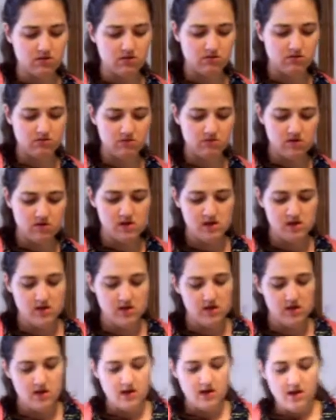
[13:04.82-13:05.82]
blue.
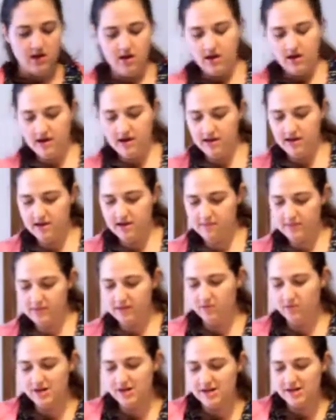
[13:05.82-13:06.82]

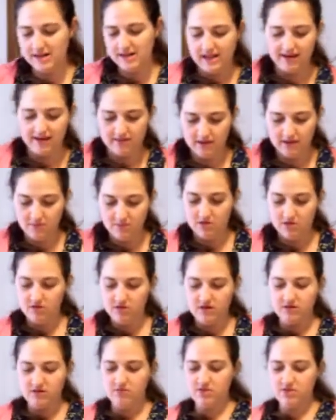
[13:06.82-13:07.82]
That's what I did last time. It
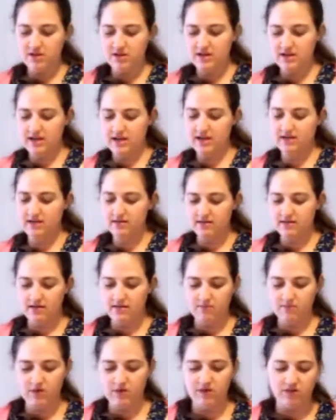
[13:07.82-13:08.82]
turned out really nice.
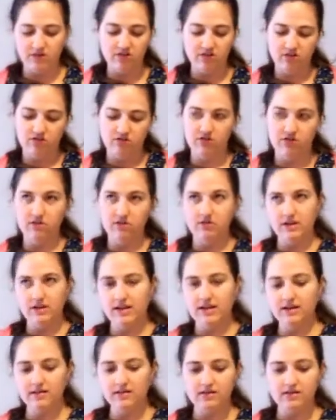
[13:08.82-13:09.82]
I probably should do it
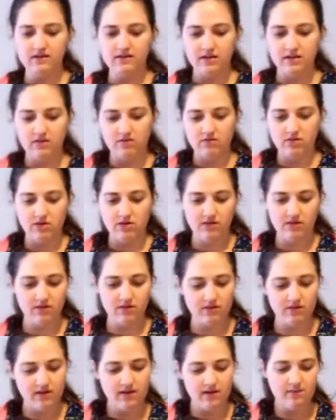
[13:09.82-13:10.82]
again since I know what it
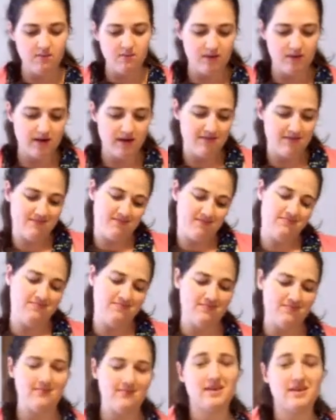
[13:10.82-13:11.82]
looks like, but
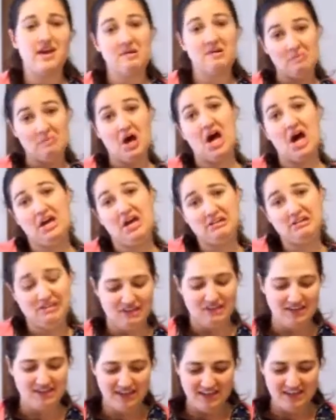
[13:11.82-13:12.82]
I'm
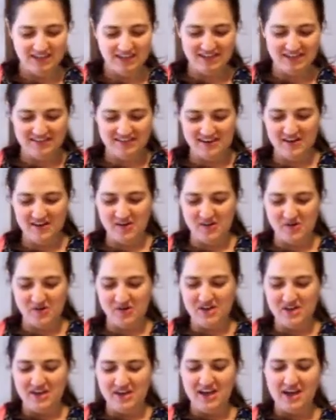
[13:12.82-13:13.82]
not.
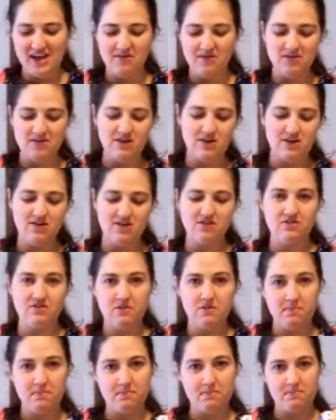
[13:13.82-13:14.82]
So I'm going to
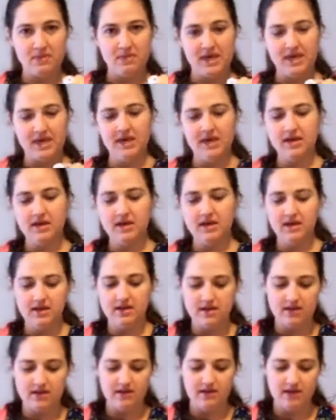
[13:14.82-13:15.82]
use pink,
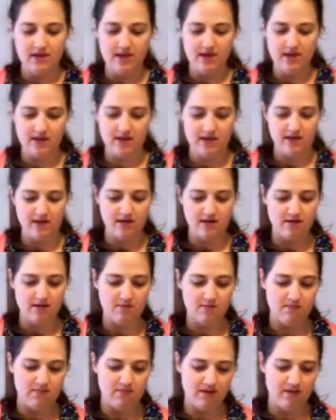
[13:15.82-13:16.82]
and
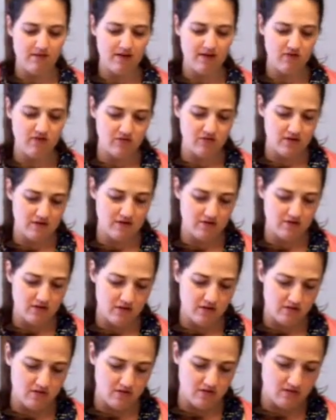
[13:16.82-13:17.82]
I've actually never
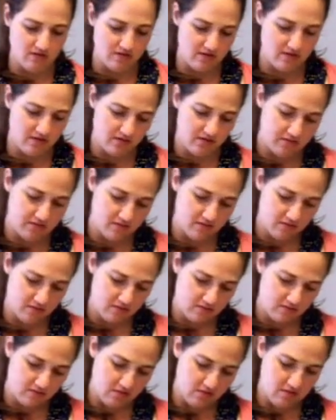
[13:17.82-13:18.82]
used these
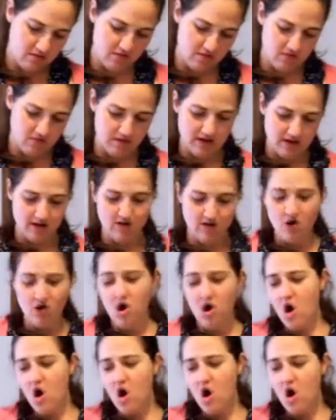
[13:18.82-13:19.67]
little, oh, I gotta